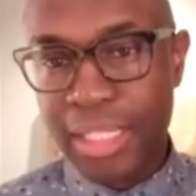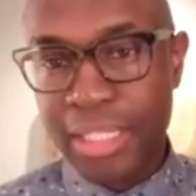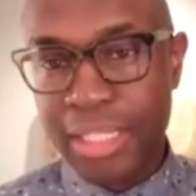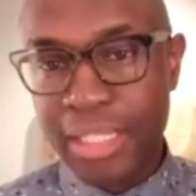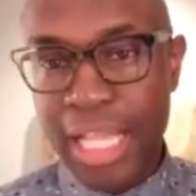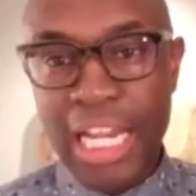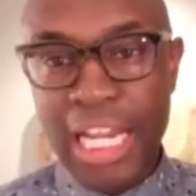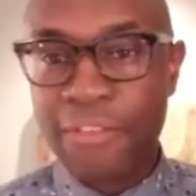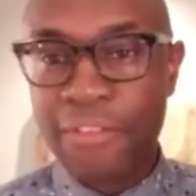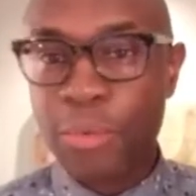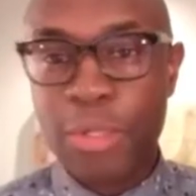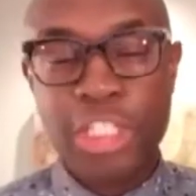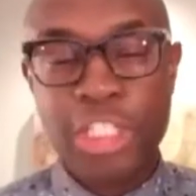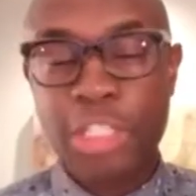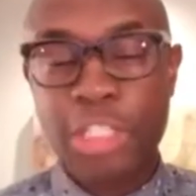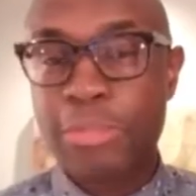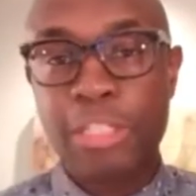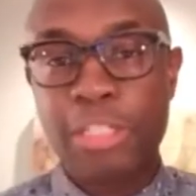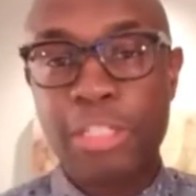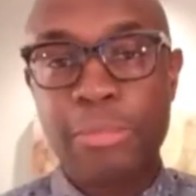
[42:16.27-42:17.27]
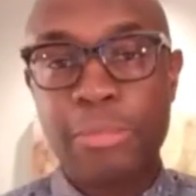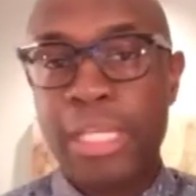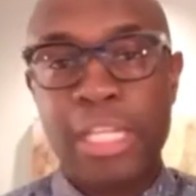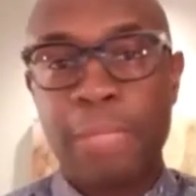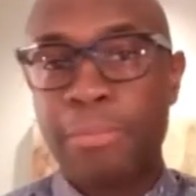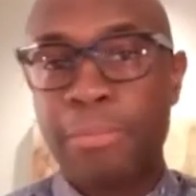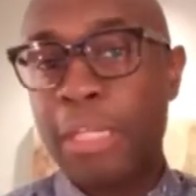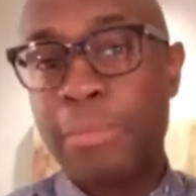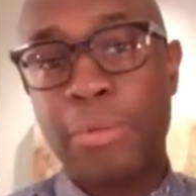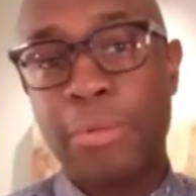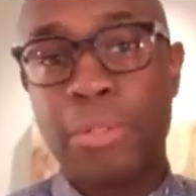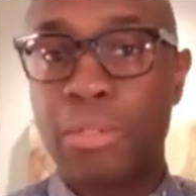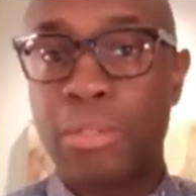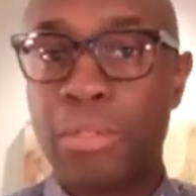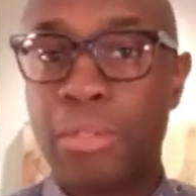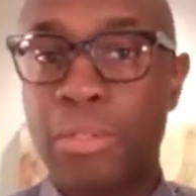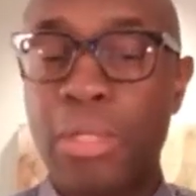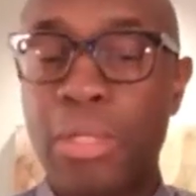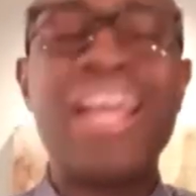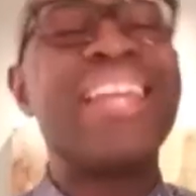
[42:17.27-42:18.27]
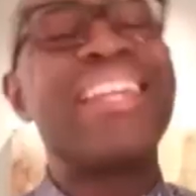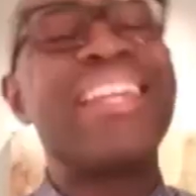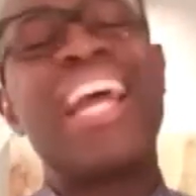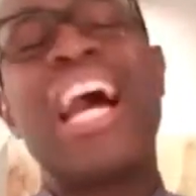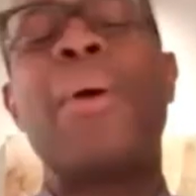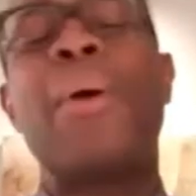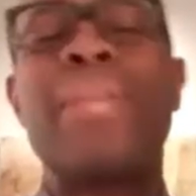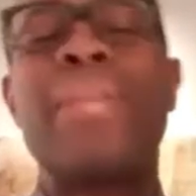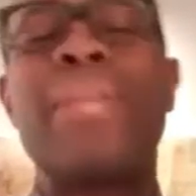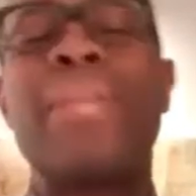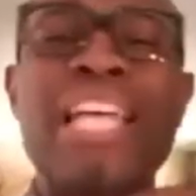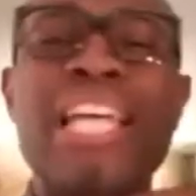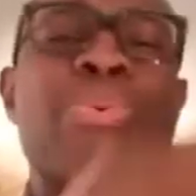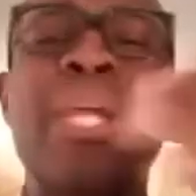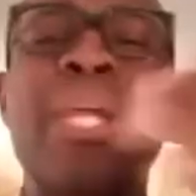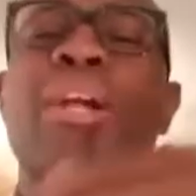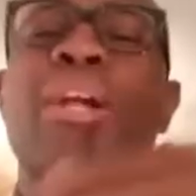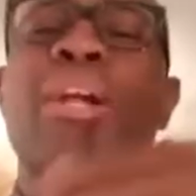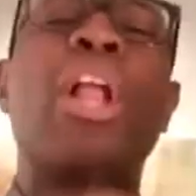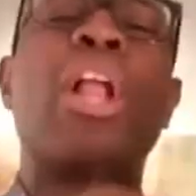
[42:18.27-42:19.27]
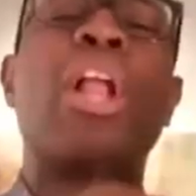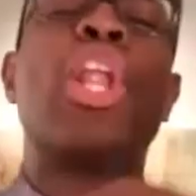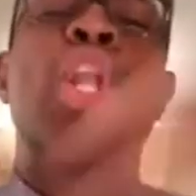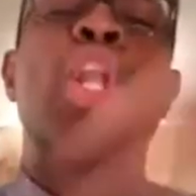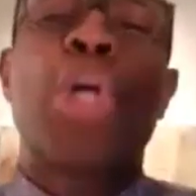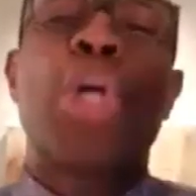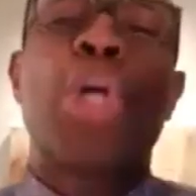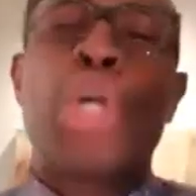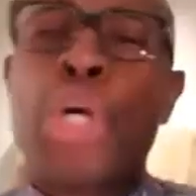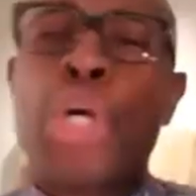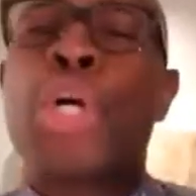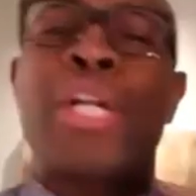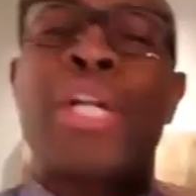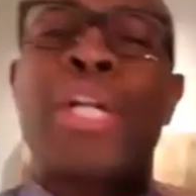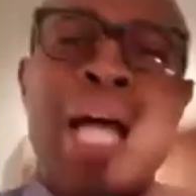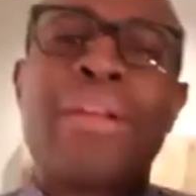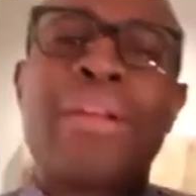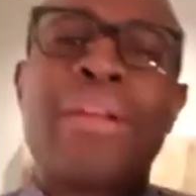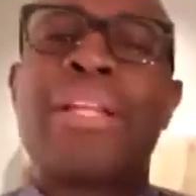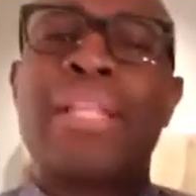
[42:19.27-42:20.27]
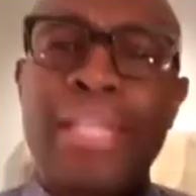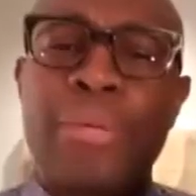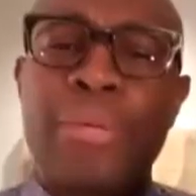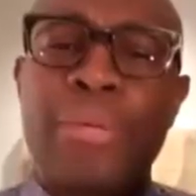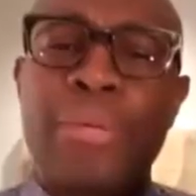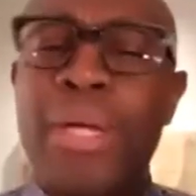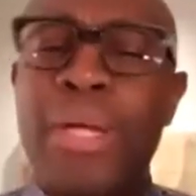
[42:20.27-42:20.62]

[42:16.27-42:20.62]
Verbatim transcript: Not everyone should, should be leading people. Now, yes, we can all learn how to lead.